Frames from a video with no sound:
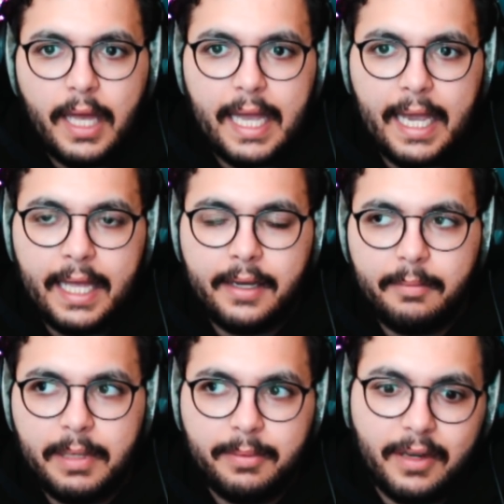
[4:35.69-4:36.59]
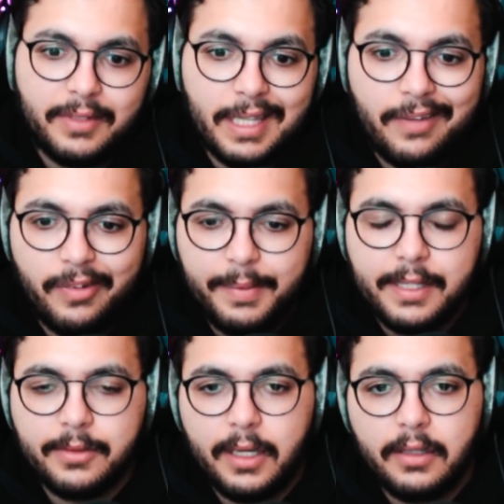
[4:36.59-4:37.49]
And people have done that for me
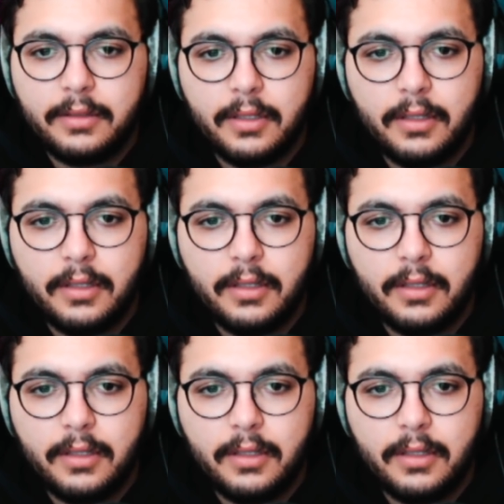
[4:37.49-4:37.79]
as well. So